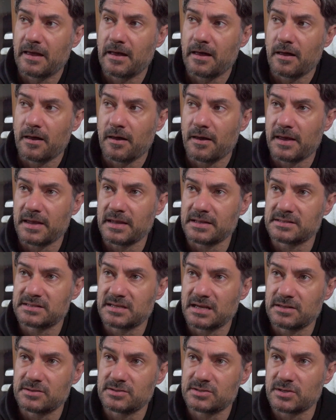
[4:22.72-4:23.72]
I
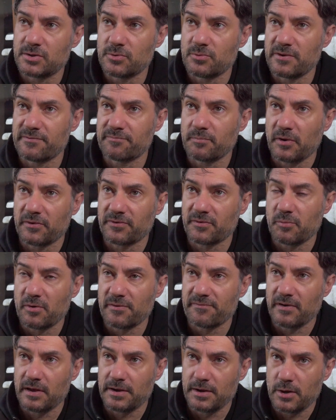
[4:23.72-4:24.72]
tend to, if possible,
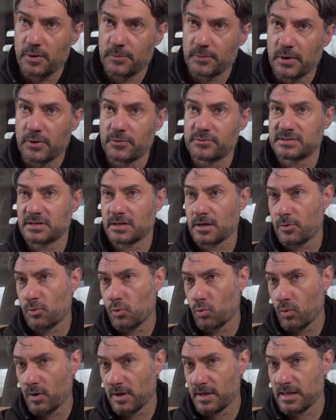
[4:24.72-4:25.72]
if I know I'm going to go
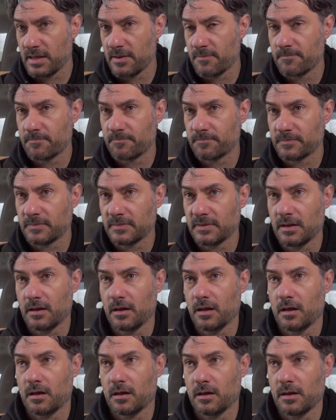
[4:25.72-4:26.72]
away,
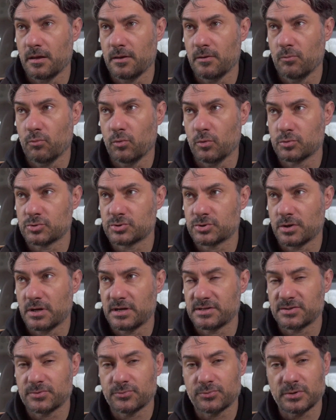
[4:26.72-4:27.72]
I will try
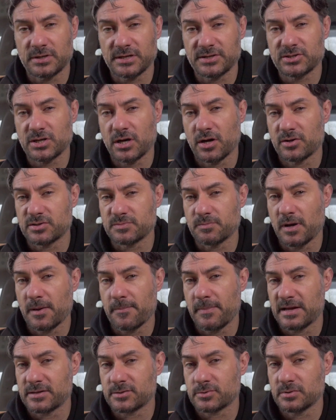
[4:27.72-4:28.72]
to recharge my
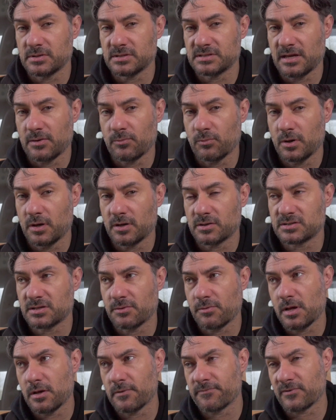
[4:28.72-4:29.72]
batteries at work.
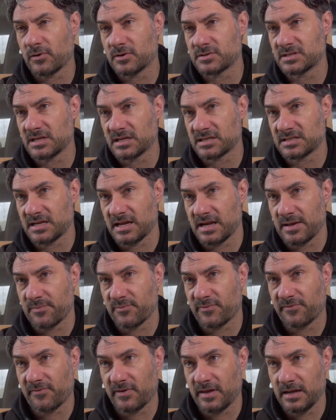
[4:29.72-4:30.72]
So I've got a 16
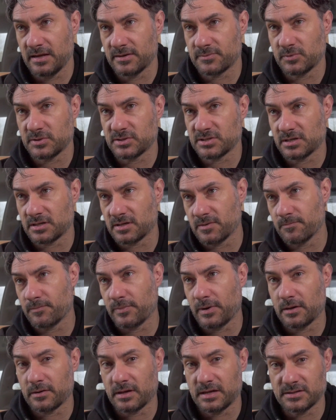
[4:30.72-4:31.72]
amp feed which I can
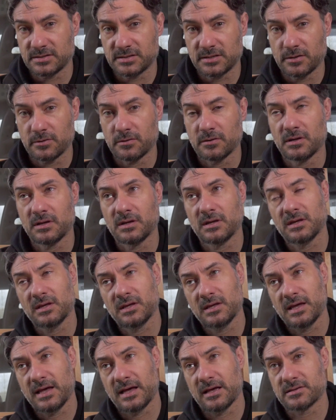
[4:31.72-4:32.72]
plug into
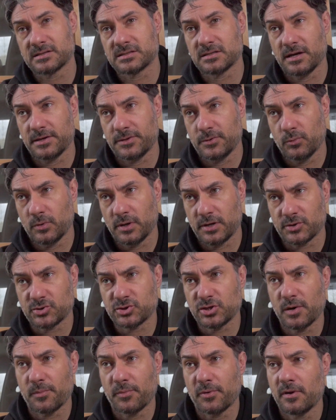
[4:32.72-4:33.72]
outside the
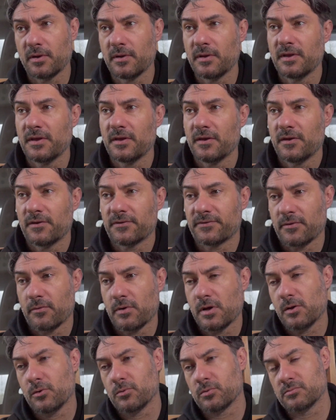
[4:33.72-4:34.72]
workshop, so
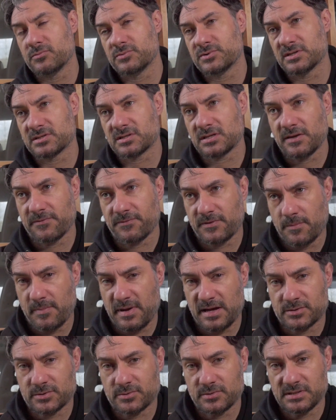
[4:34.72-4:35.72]
I'll just give the
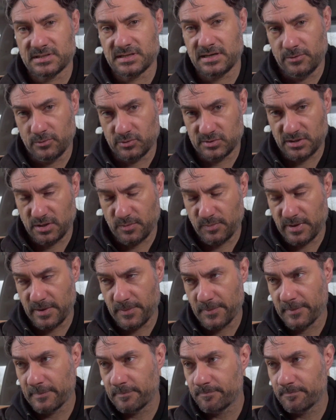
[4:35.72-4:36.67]
batteries a little top up.